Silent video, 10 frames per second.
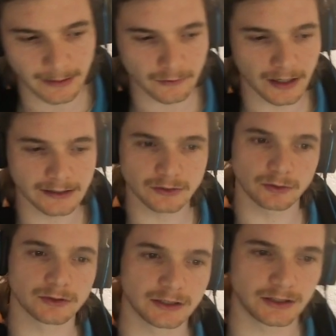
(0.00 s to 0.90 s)
ranked,
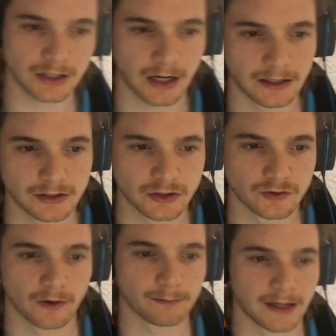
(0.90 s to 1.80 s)
or did you kind of just
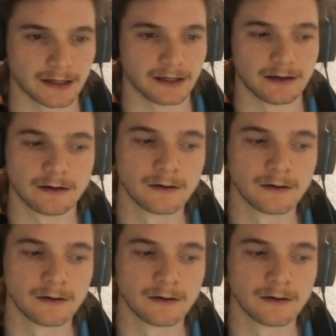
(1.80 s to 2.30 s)
drop that in?